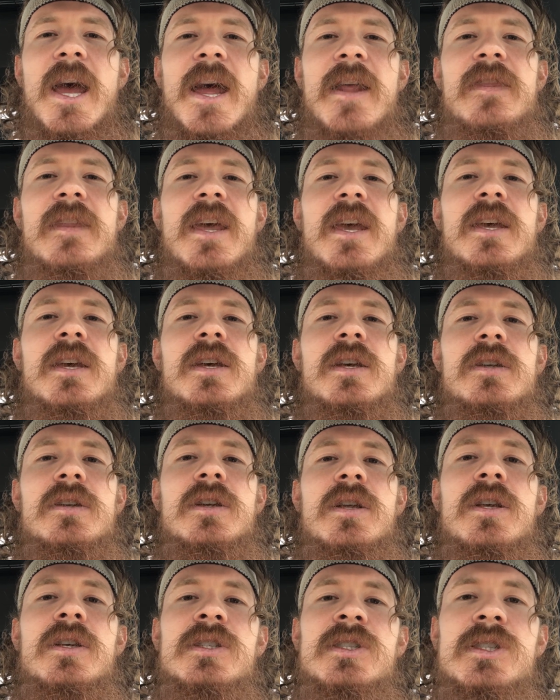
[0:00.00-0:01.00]
and they can
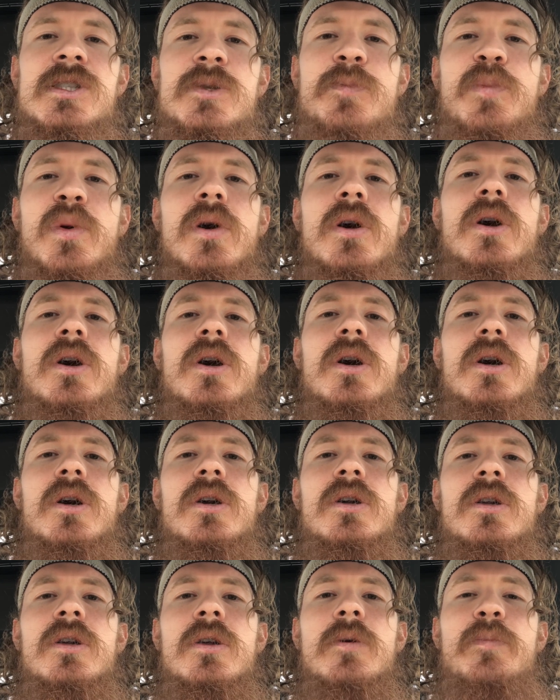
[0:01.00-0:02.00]
spur
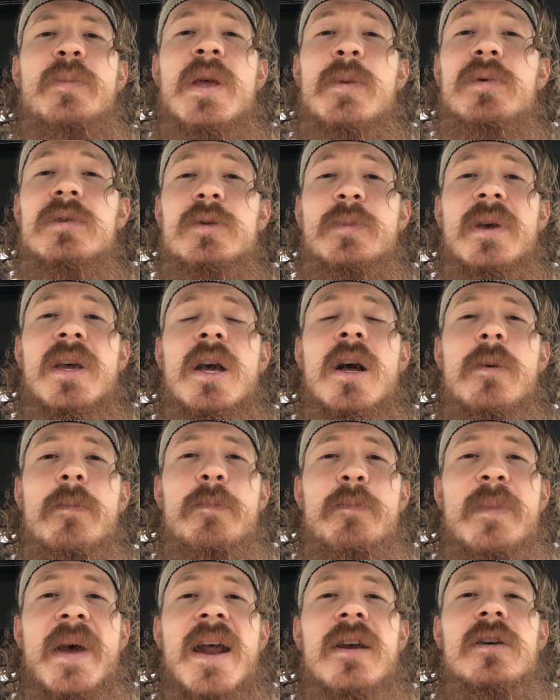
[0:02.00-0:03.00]
people to become
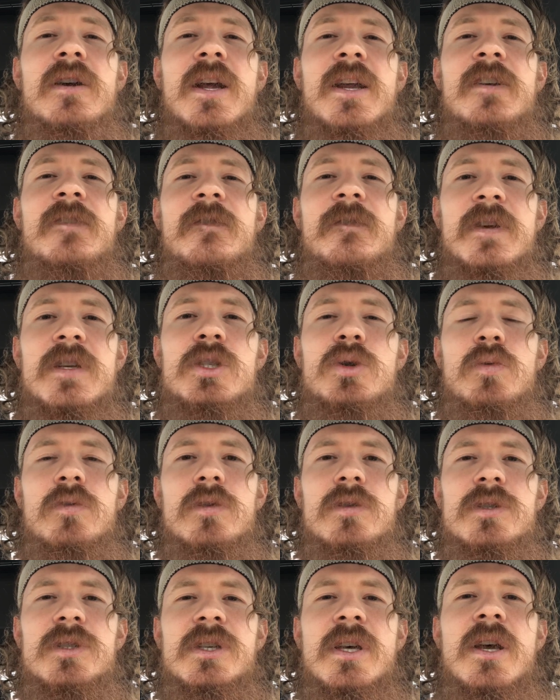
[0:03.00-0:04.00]
better
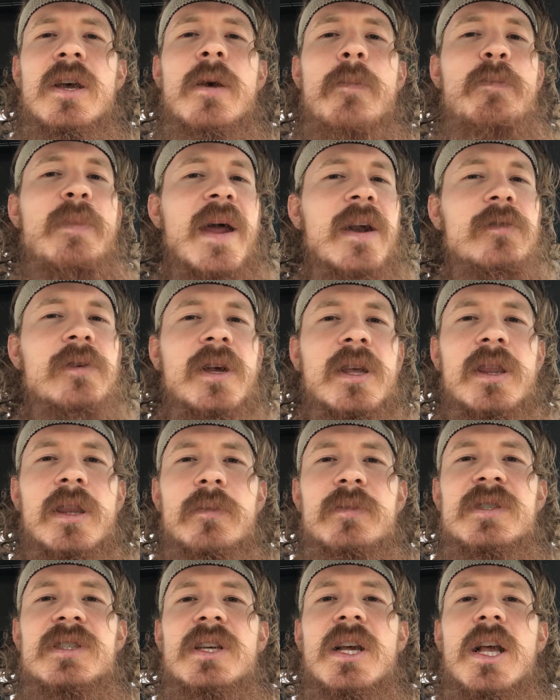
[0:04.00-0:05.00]
individuals bettering
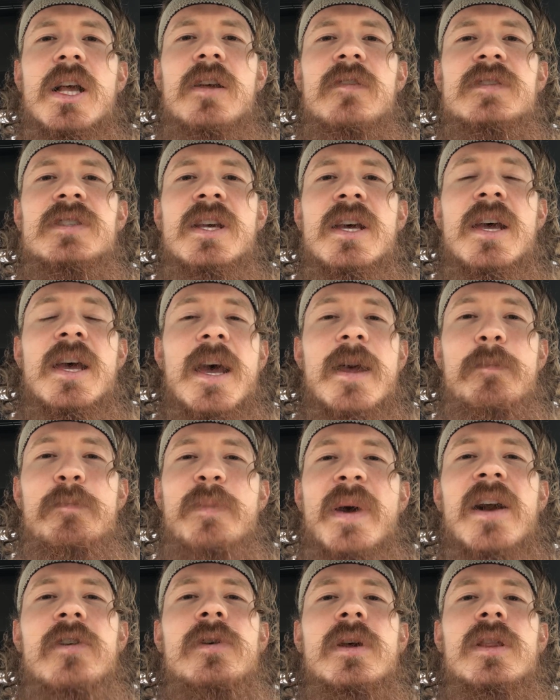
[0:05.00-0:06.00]
themselves
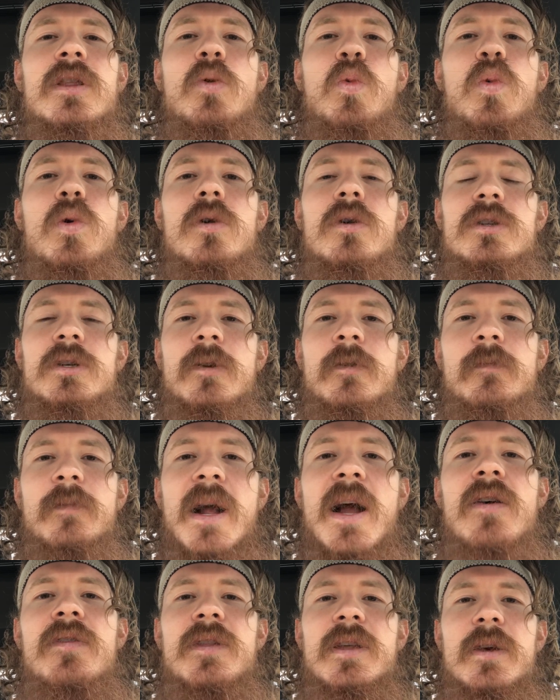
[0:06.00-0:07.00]
and bettering the world
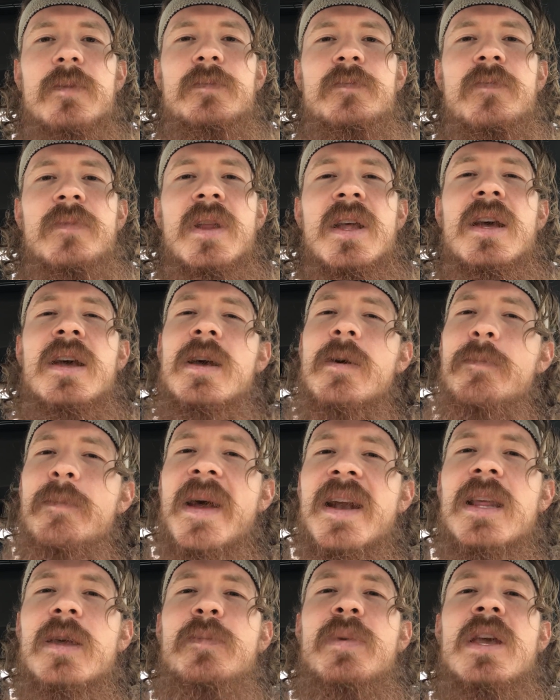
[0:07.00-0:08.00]
around them.
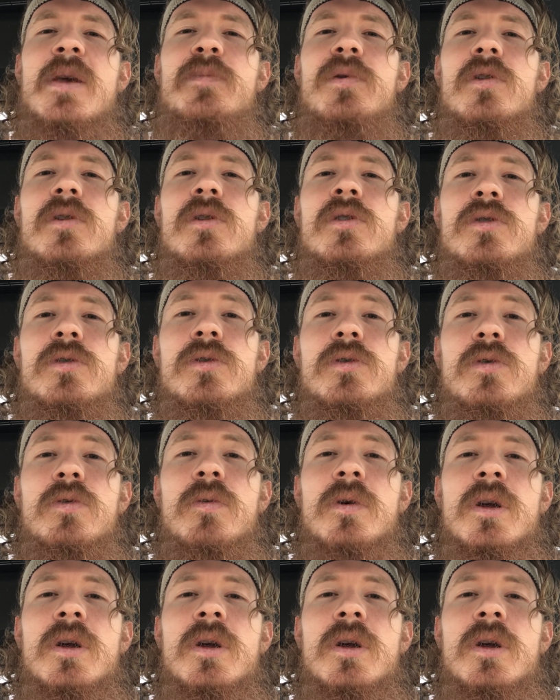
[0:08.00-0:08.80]
Many people who